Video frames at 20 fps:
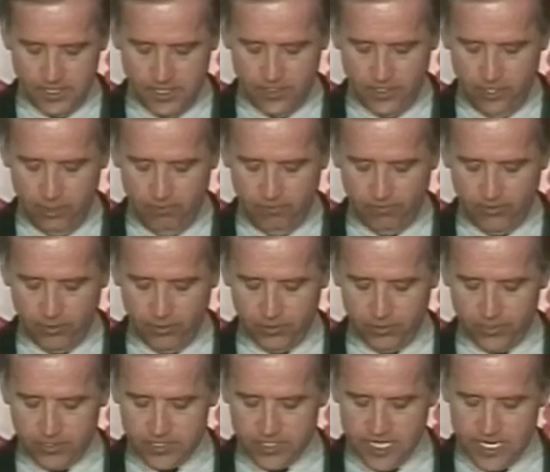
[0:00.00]
no fewer
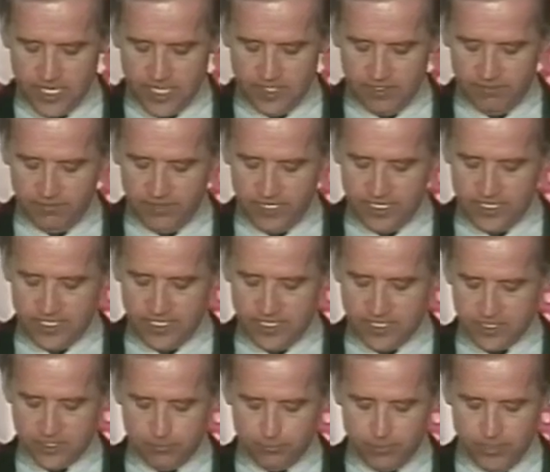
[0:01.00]
than 10 out of 18
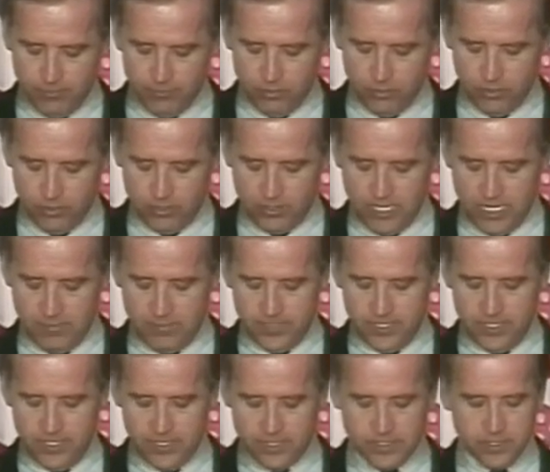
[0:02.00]
Supreme Court
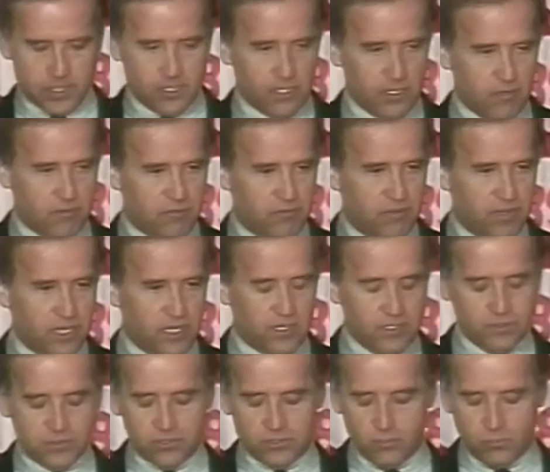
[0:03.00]
nominees
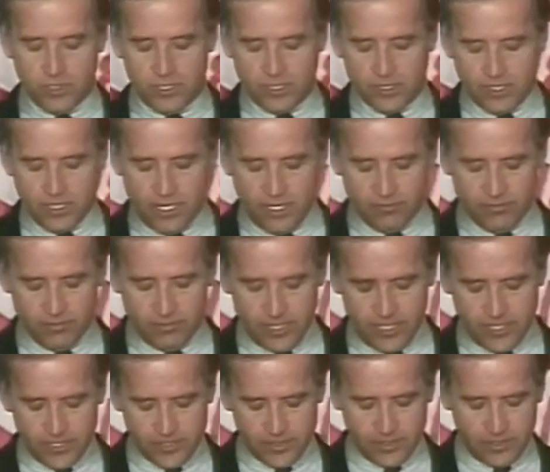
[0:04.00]
failed to win
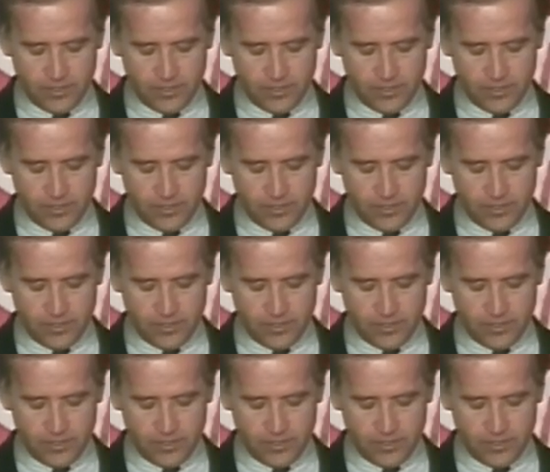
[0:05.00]
confirmation.